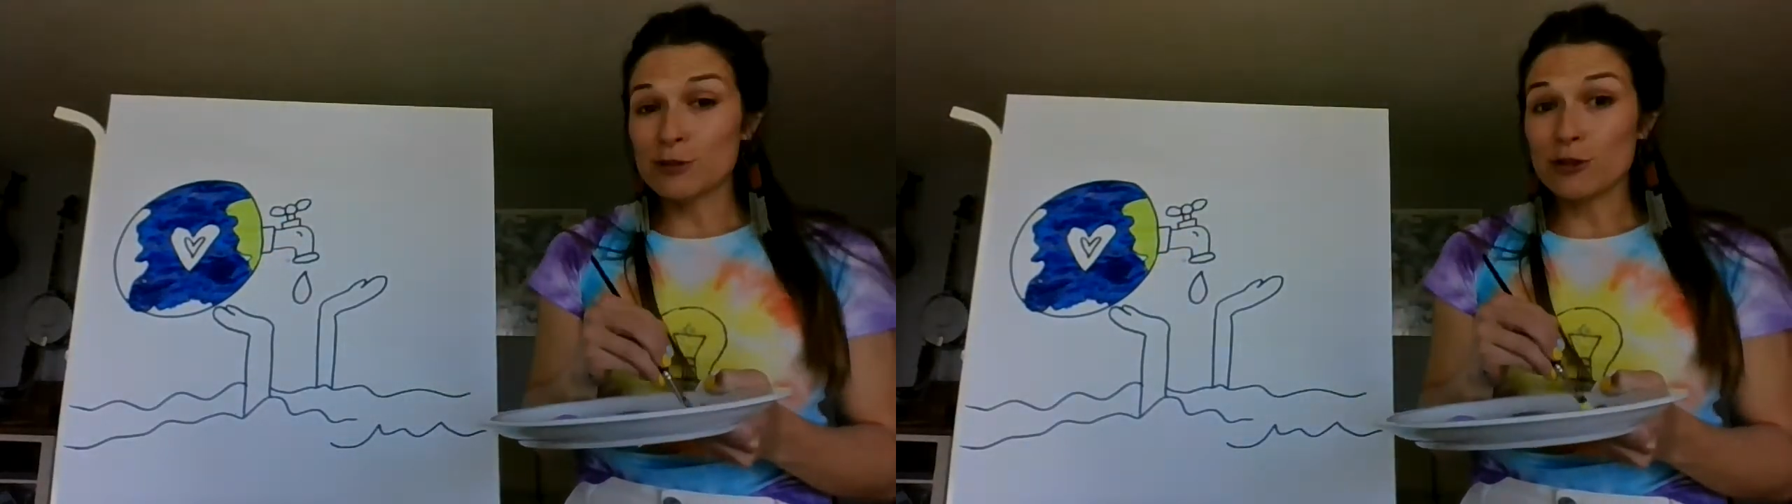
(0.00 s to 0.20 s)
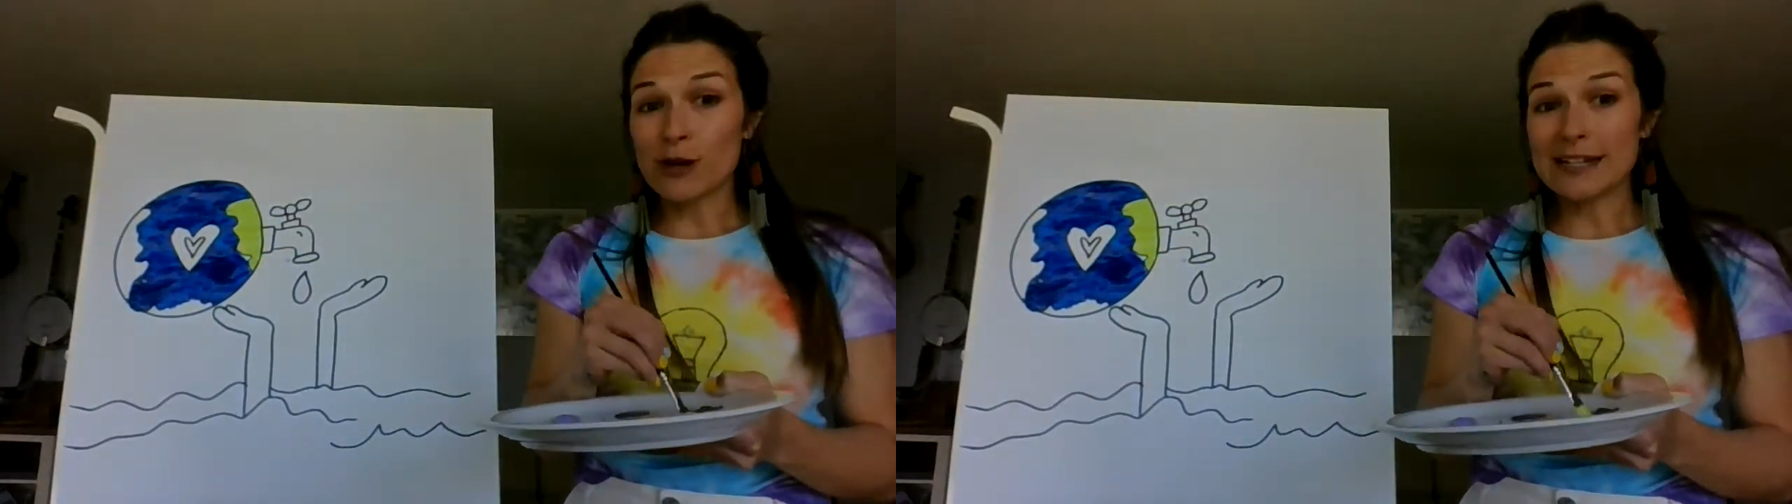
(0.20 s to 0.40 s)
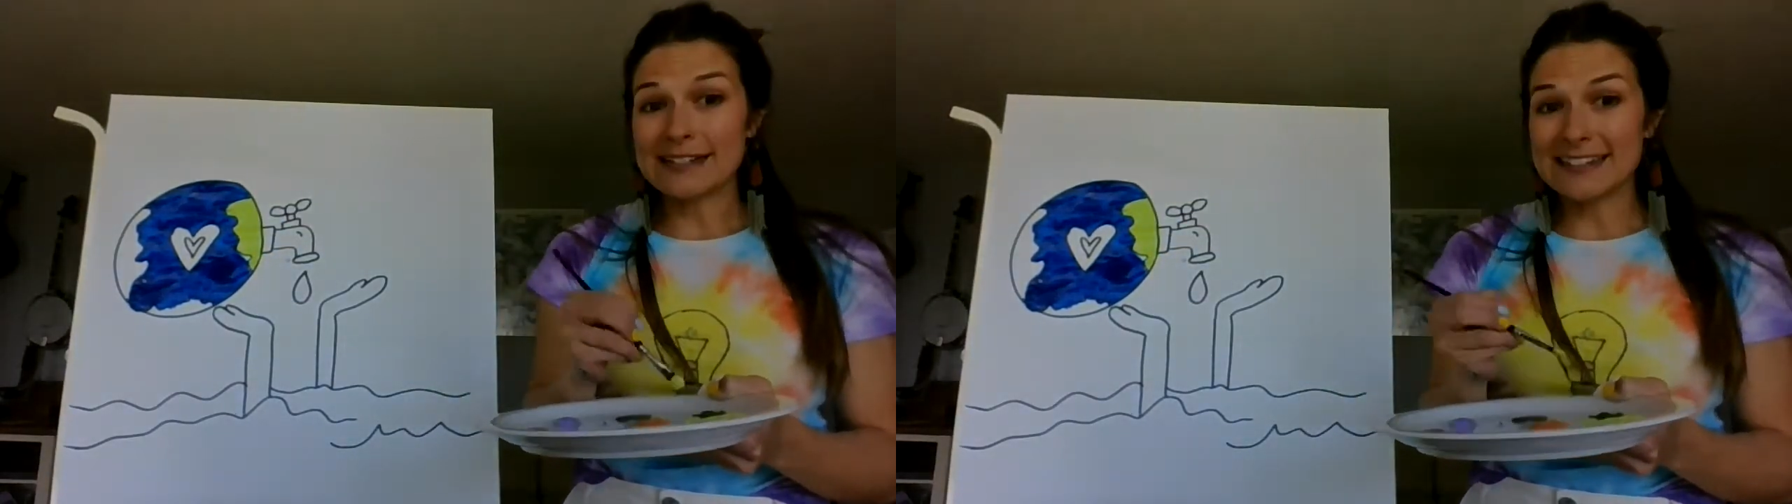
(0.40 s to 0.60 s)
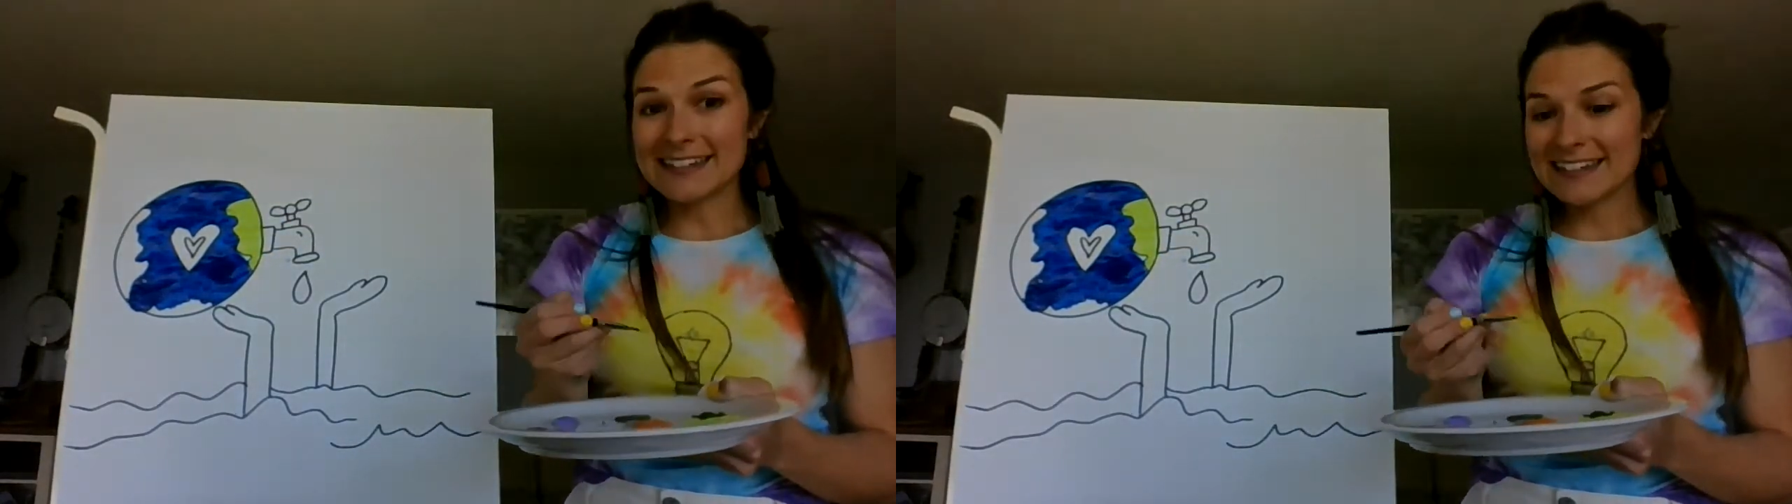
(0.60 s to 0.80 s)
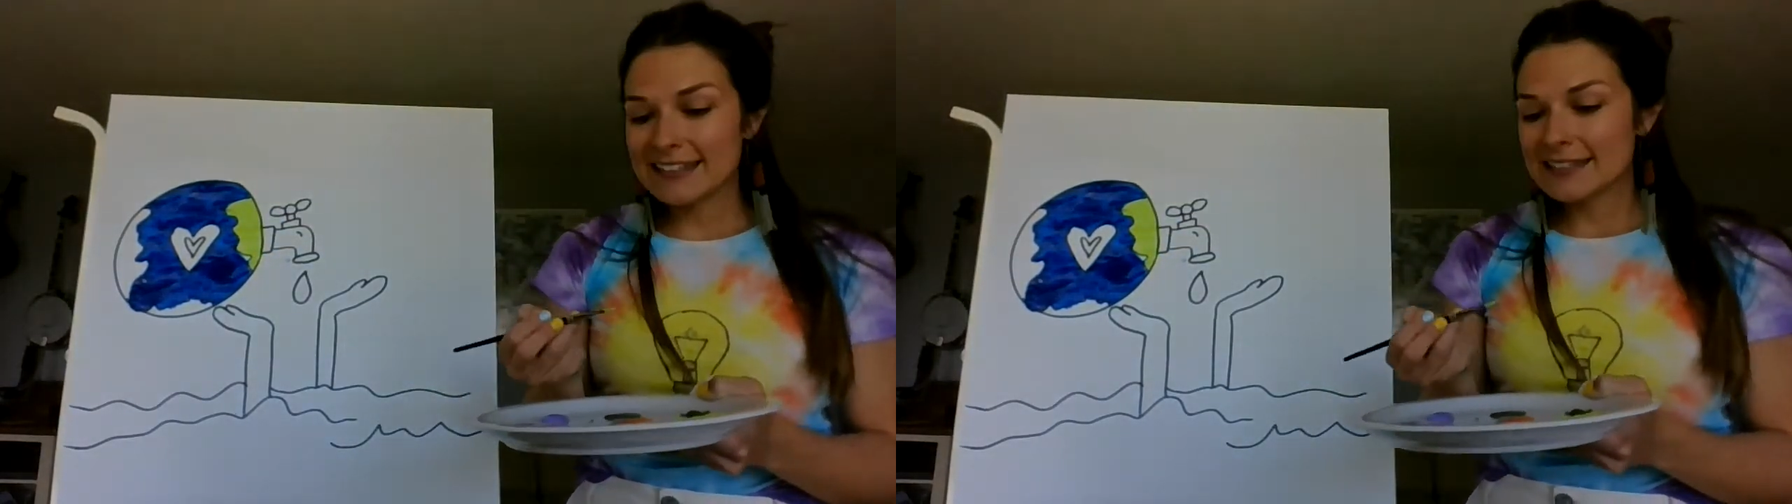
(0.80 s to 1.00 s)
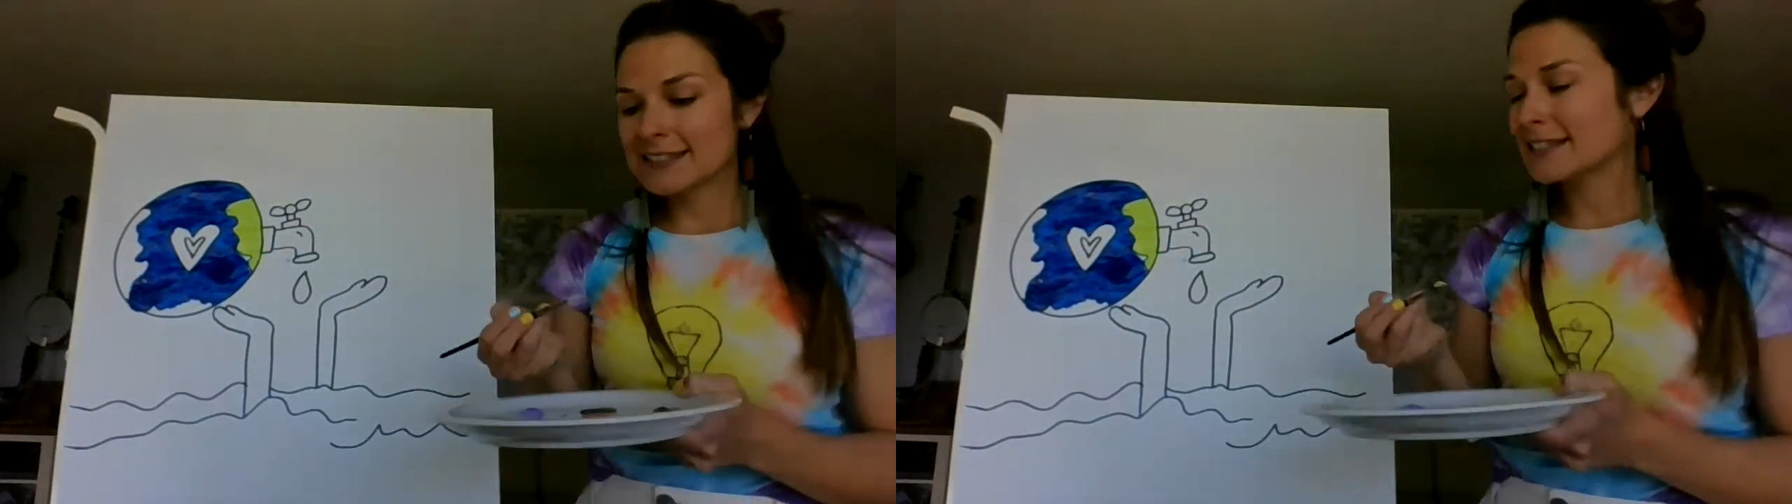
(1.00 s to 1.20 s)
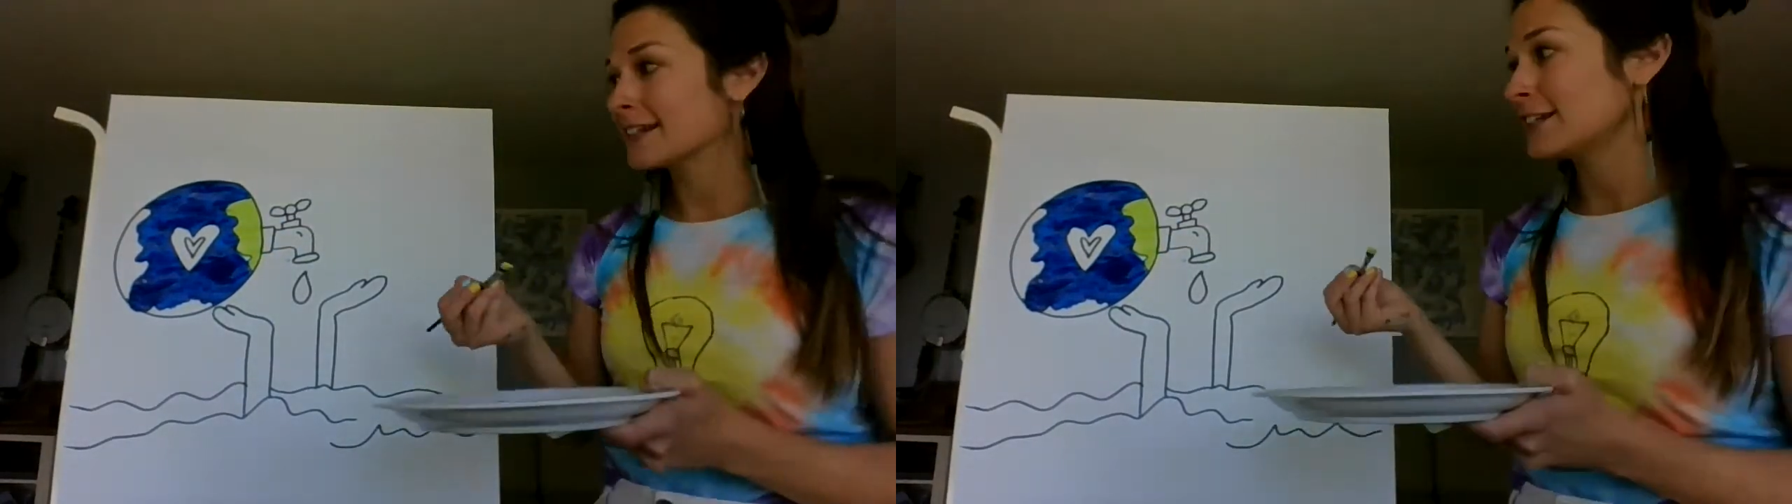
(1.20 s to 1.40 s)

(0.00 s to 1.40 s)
new ideas.